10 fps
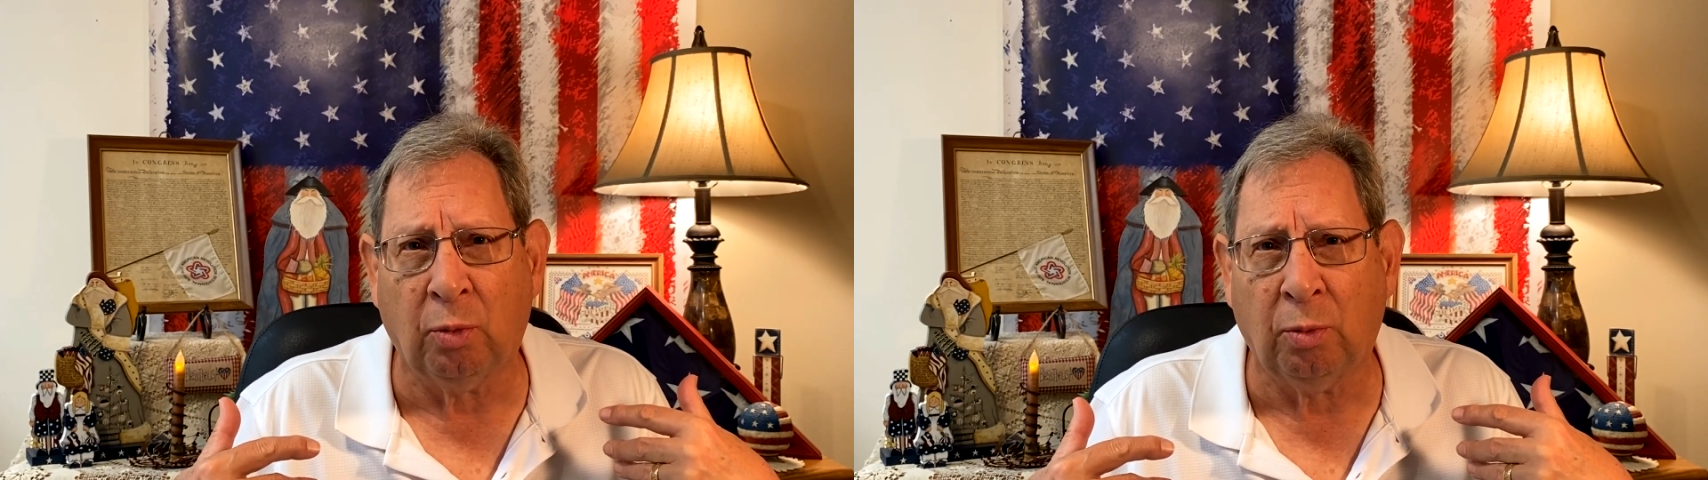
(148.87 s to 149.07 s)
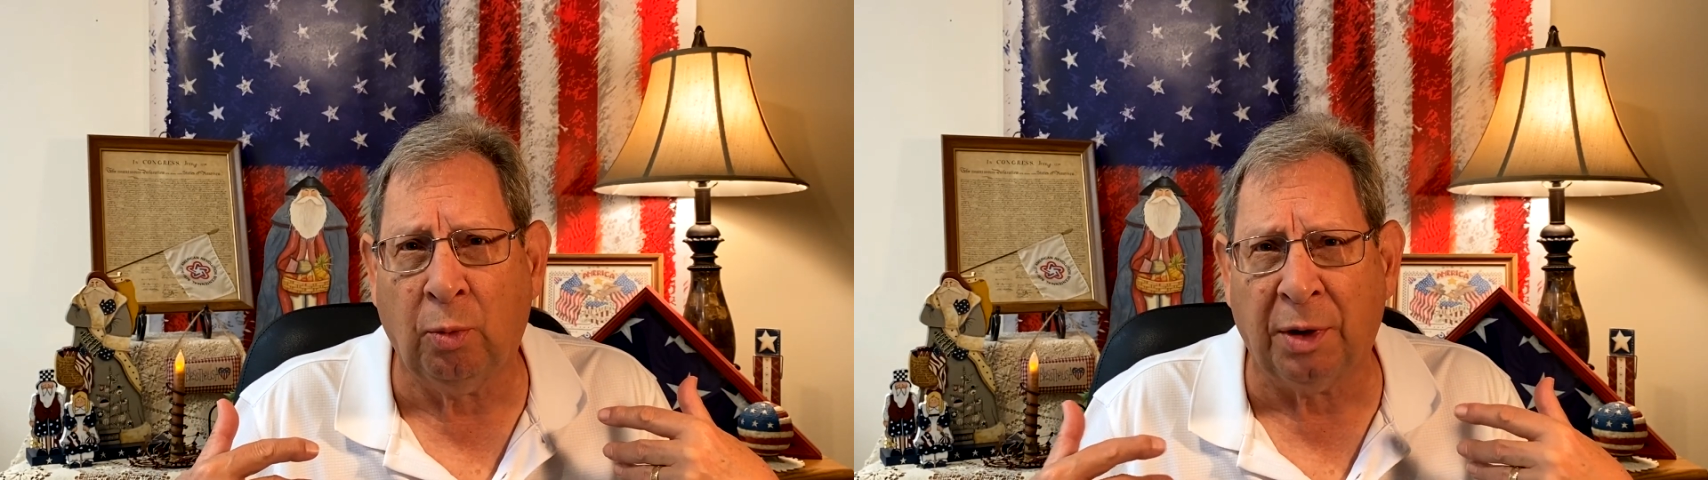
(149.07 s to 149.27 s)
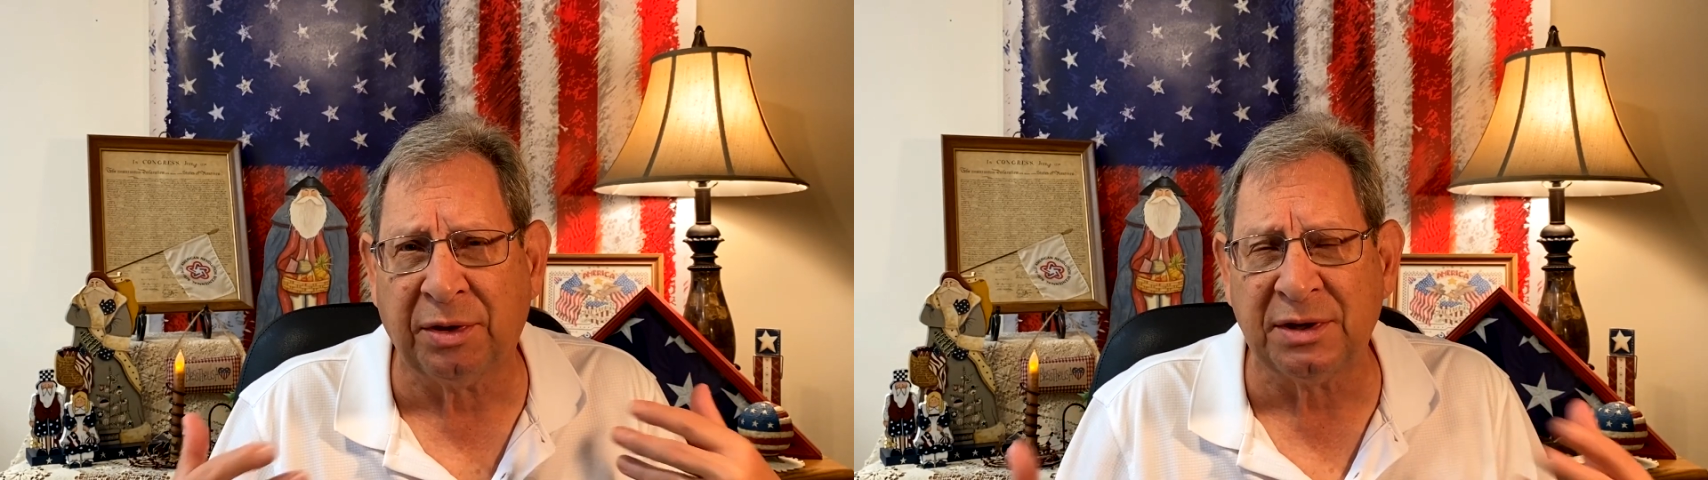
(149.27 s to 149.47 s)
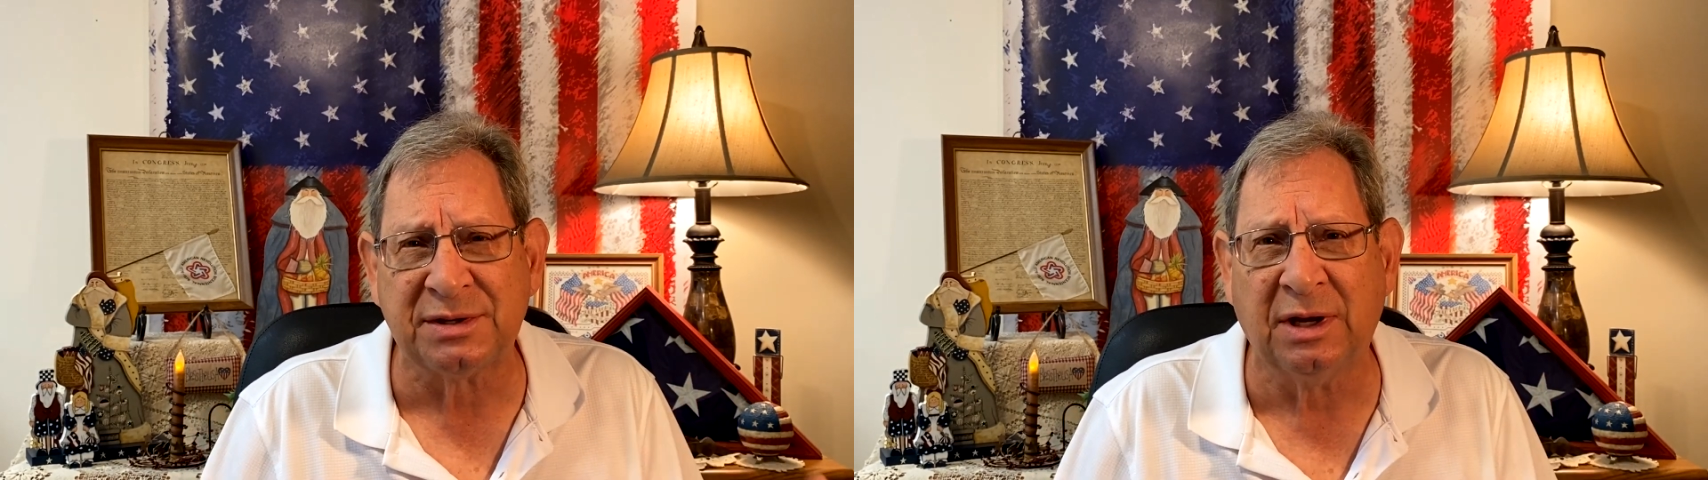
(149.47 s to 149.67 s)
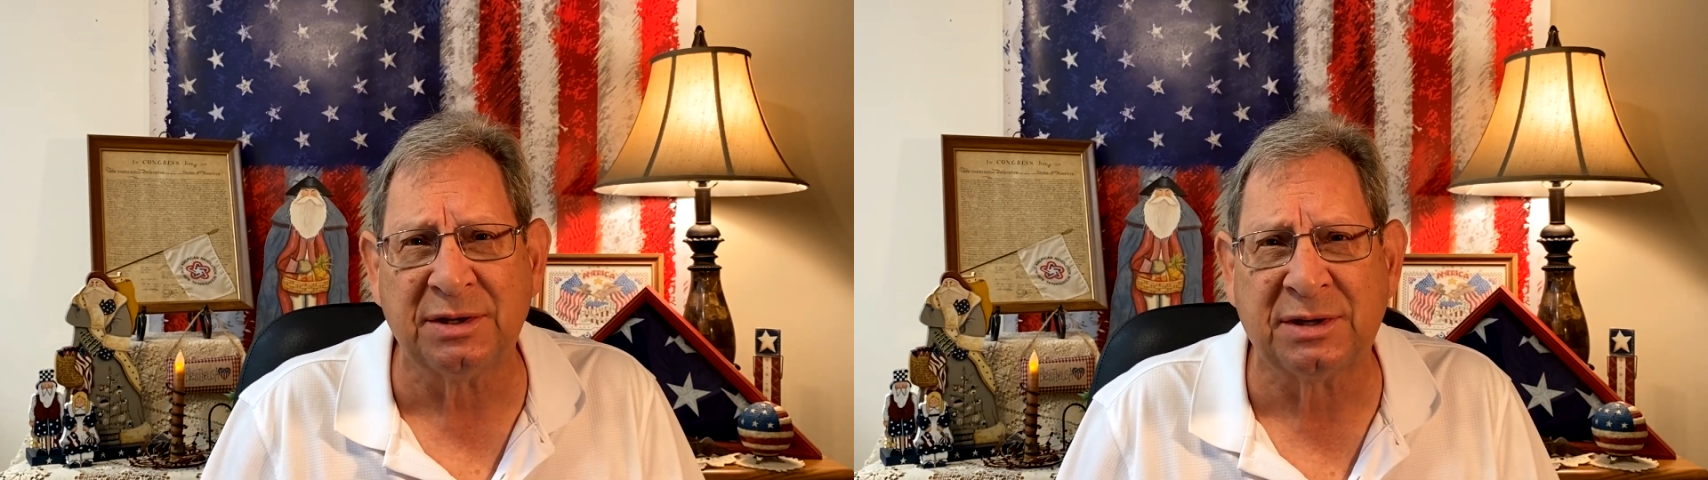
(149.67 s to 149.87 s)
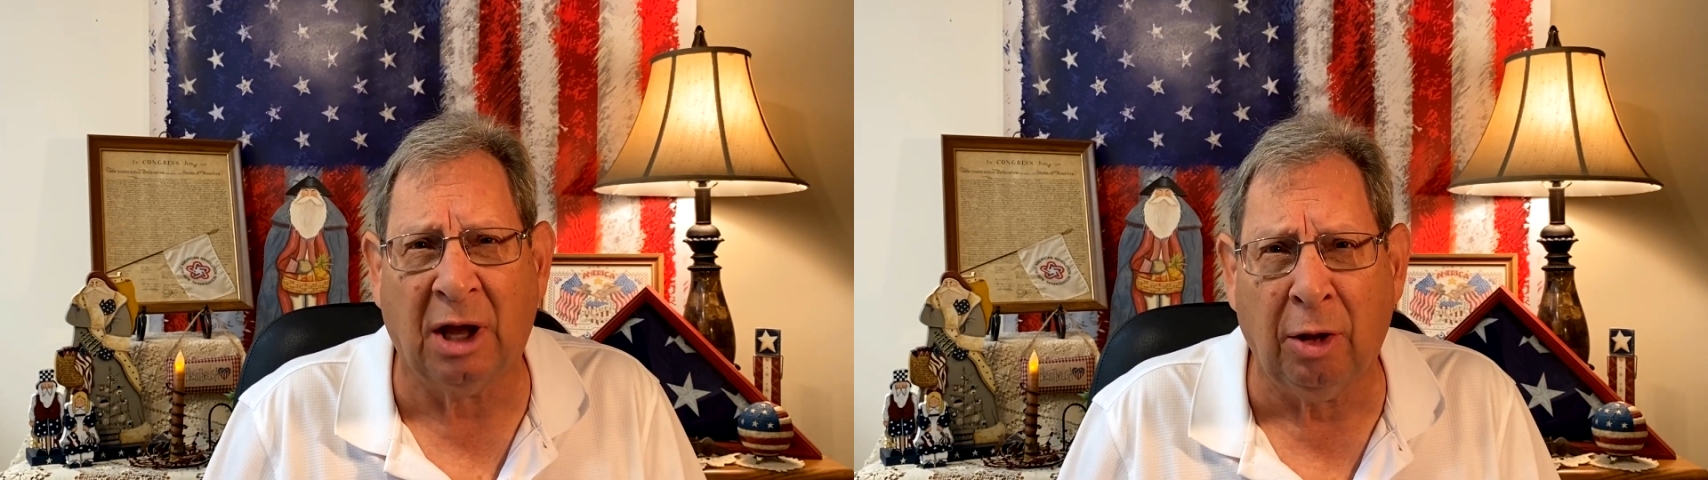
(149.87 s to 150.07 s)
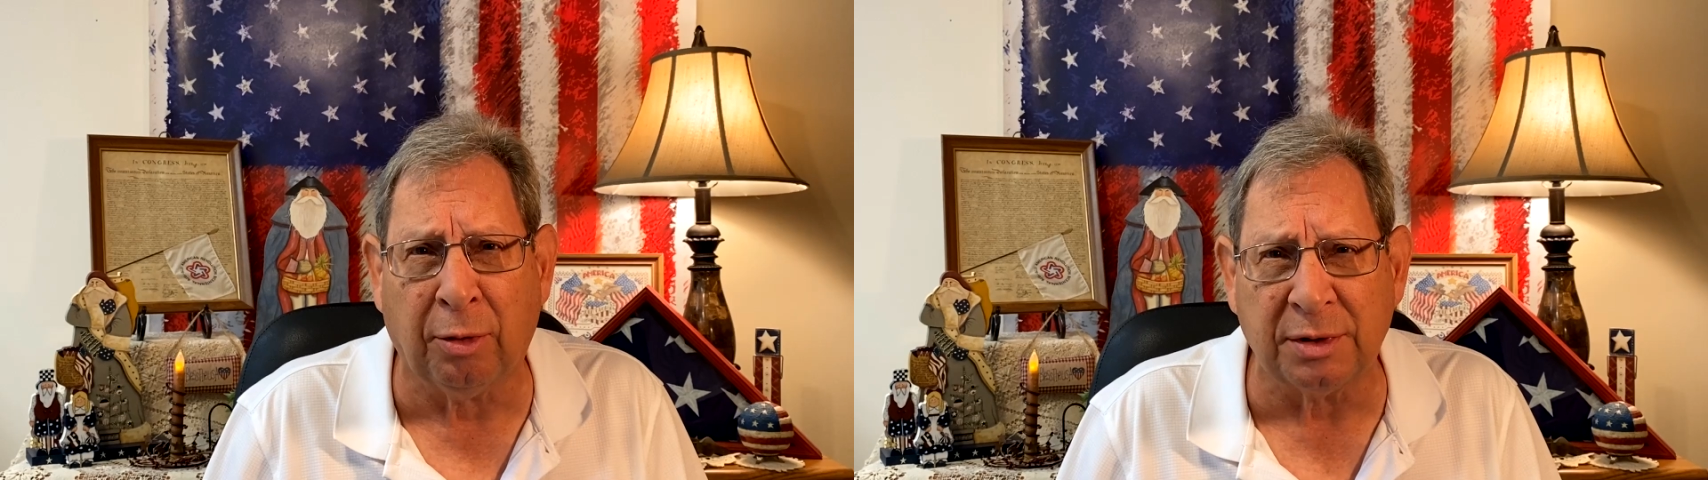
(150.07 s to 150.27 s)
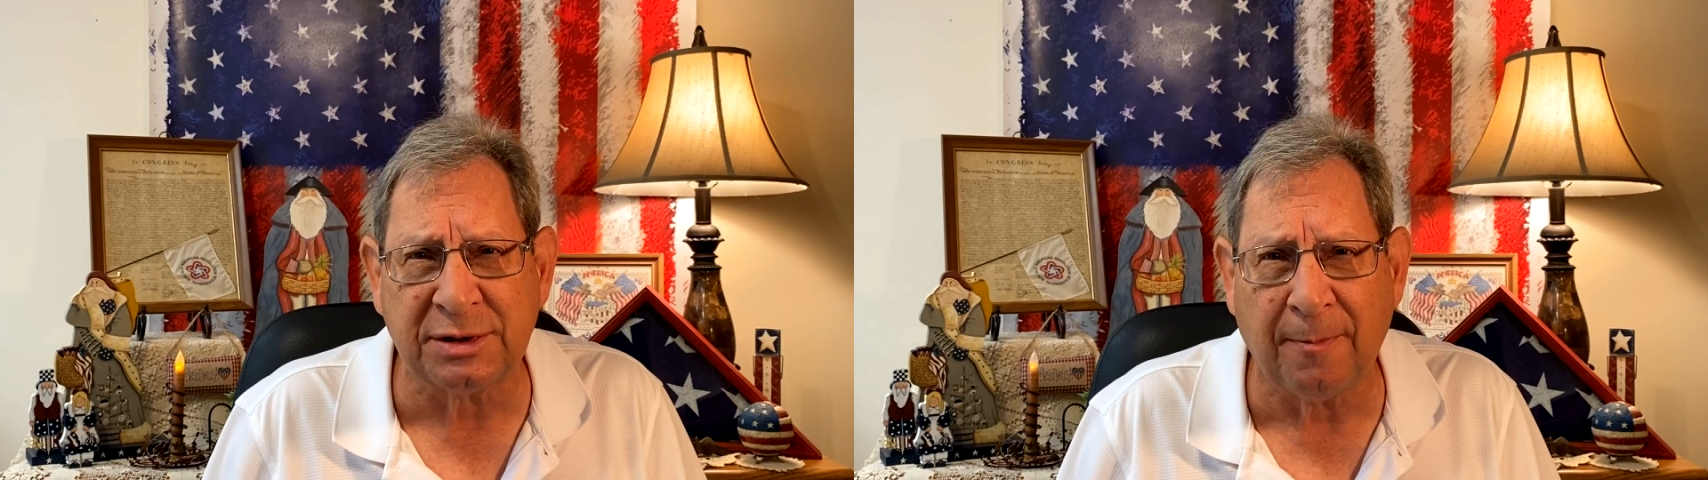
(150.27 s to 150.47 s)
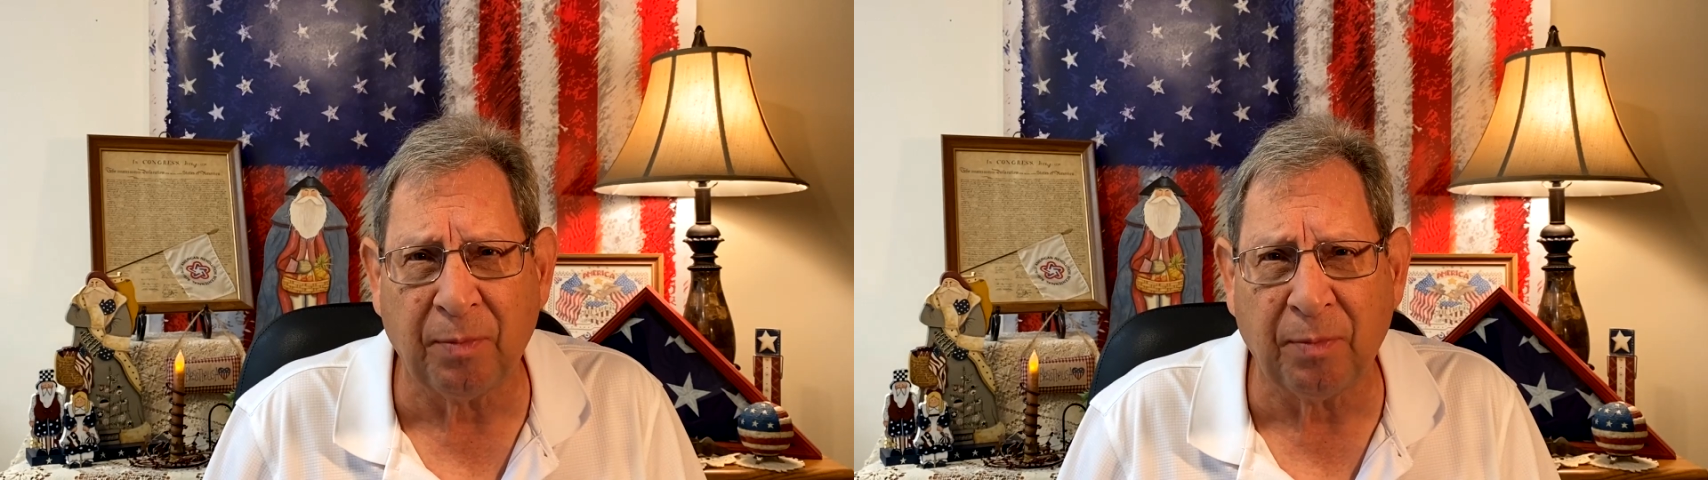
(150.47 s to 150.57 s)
what this does to others.